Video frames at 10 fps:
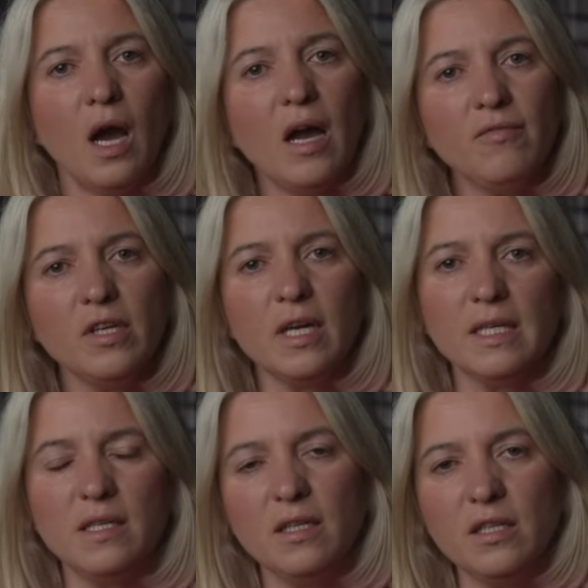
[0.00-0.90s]
After I
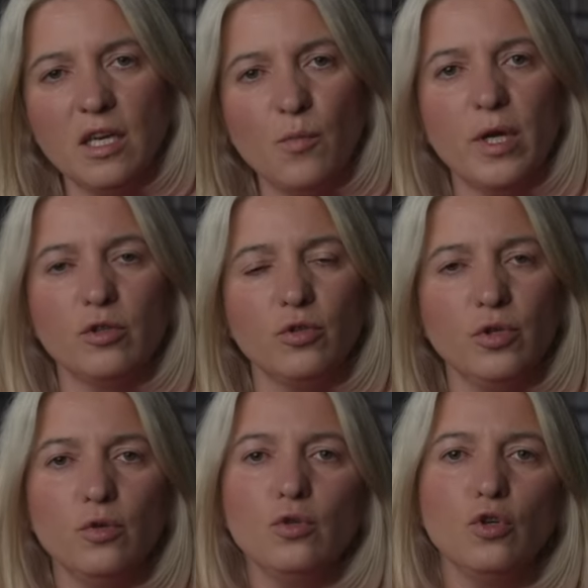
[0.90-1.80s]
sent the email to
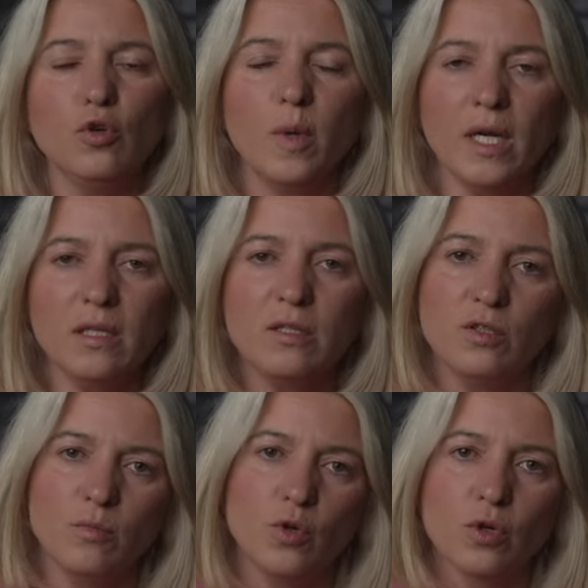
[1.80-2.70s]
YouTube, I did
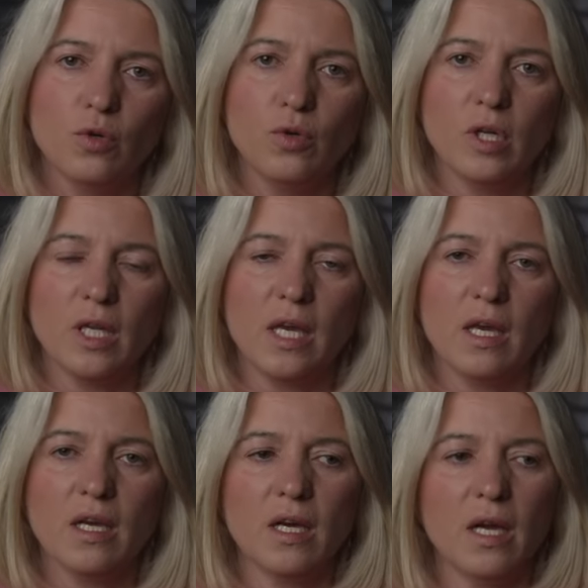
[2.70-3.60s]
some more
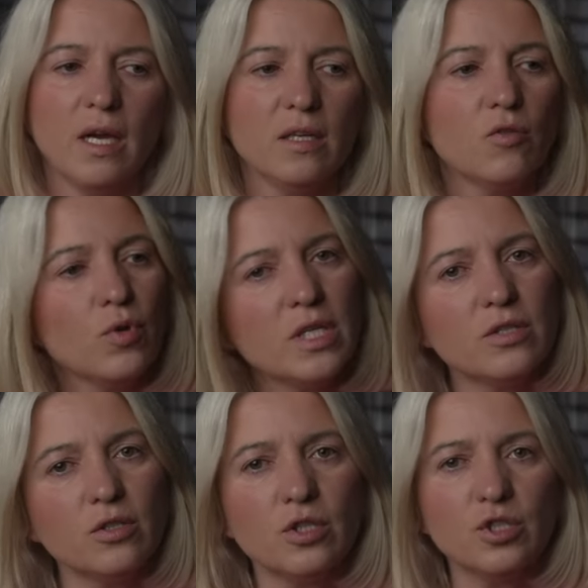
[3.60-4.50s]
Googling and
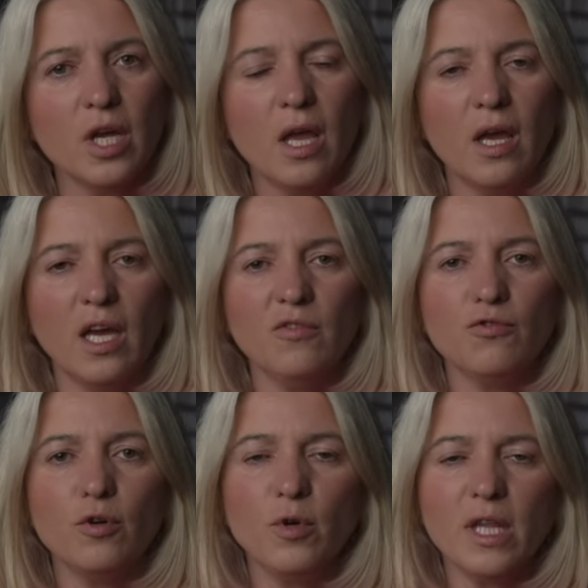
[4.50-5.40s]
research and
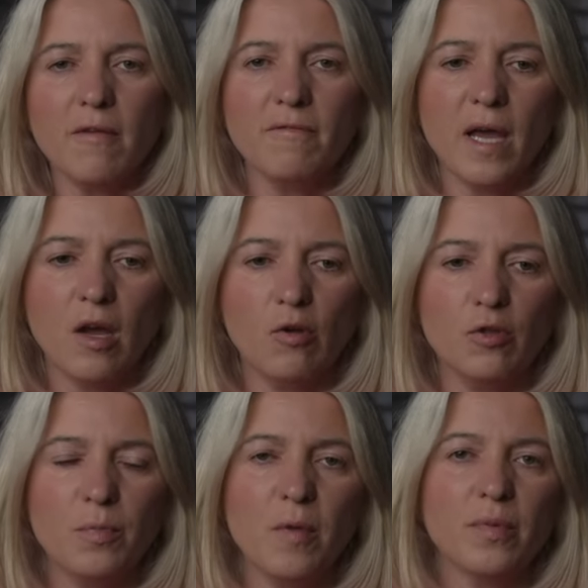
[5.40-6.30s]
from what I
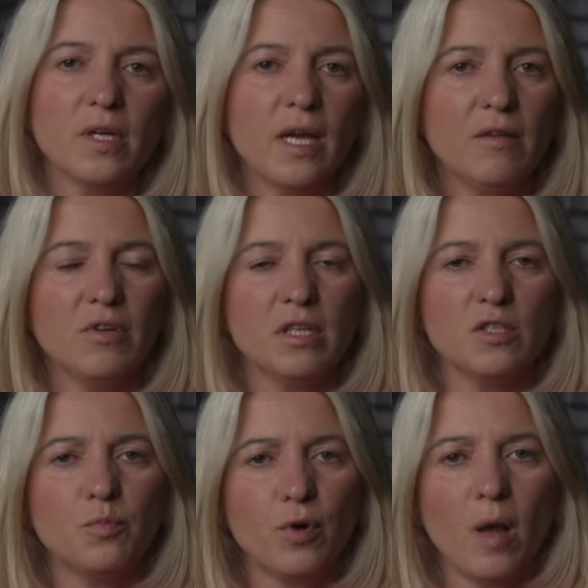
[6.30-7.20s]
found, people having
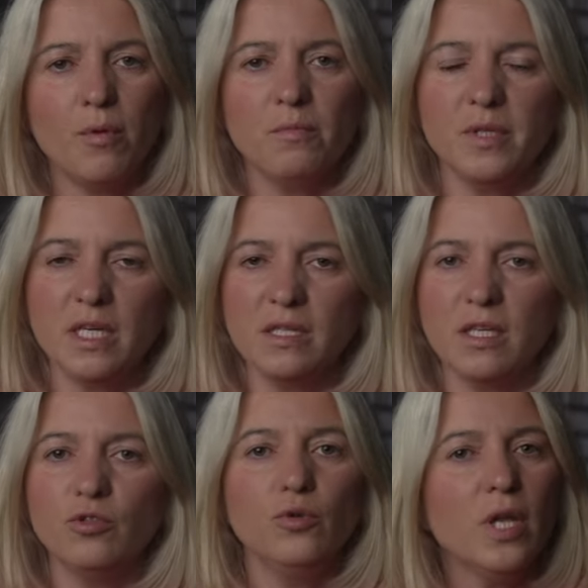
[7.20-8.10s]
this problem, they
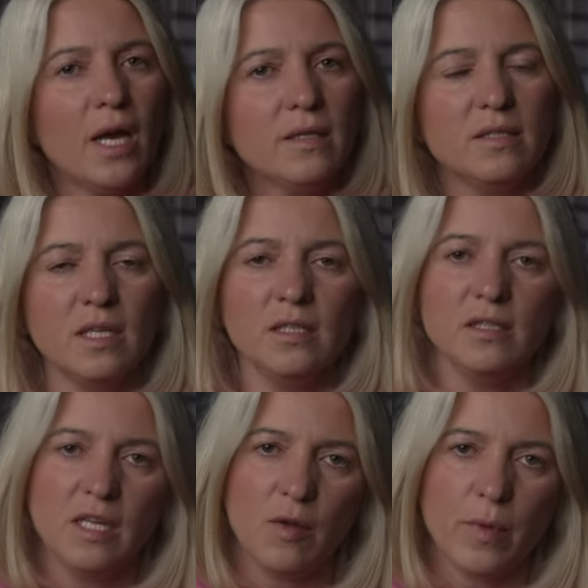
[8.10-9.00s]
said, do not send
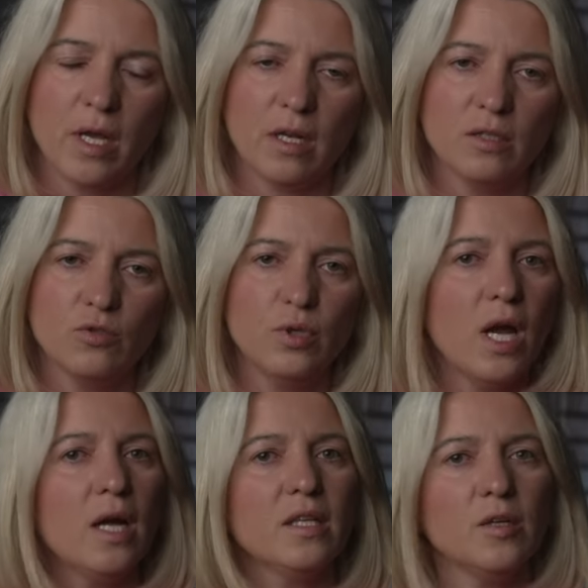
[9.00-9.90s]
an email, do
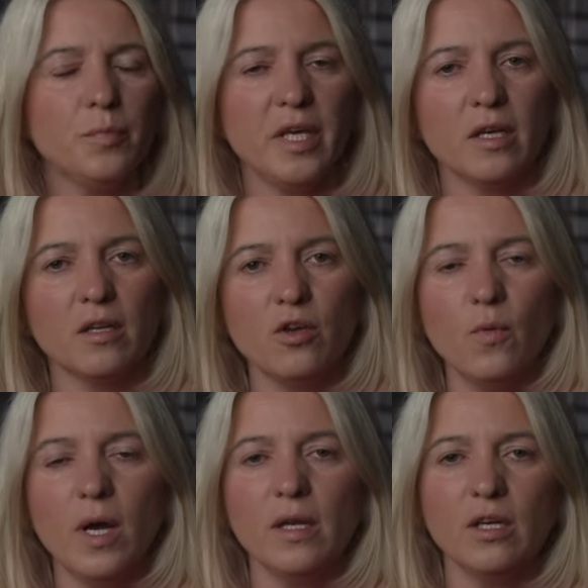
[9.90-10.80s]
not appeal. You
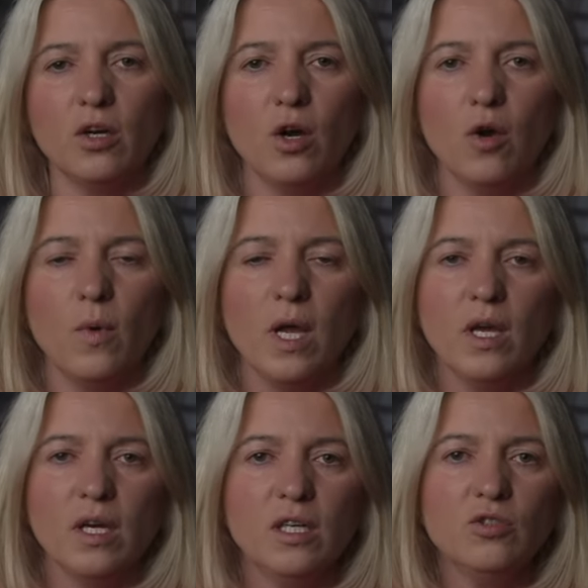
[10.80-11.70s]
want to go
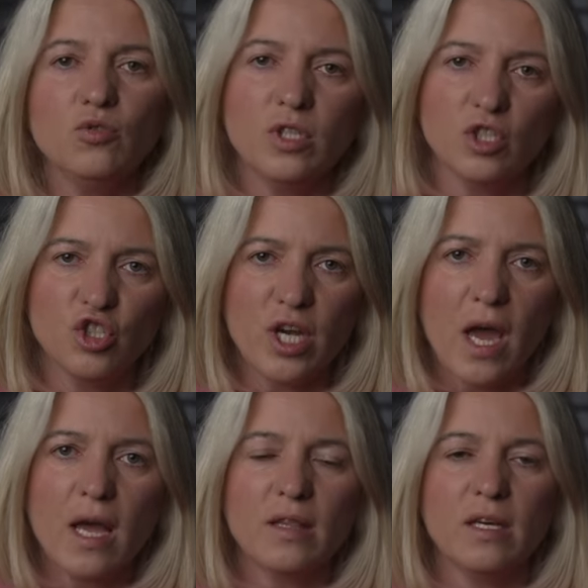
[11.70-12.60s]
into the
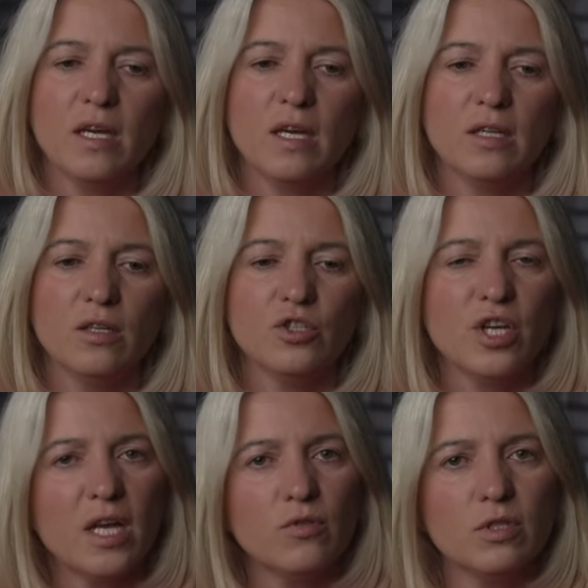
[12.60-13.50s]
chat and
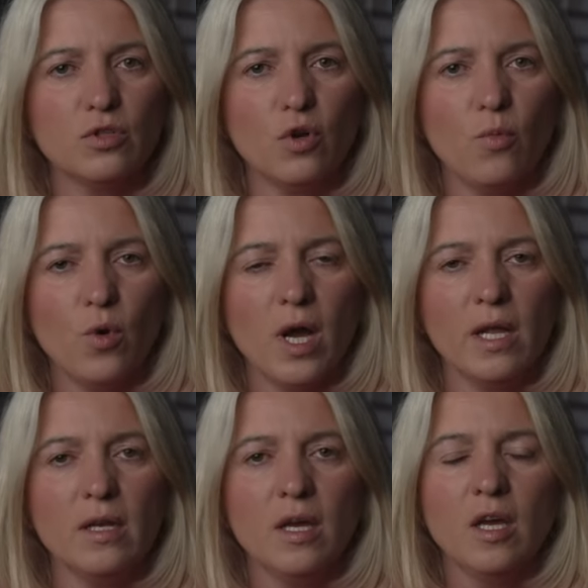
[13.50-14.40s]
chat with
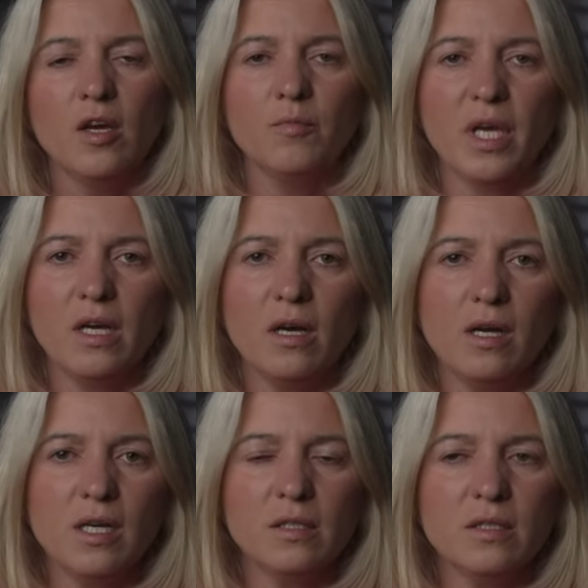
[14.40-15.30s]
someone
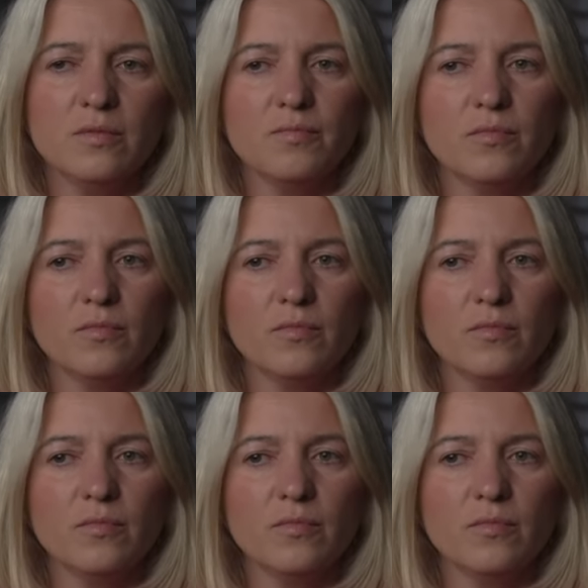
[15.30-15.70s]
because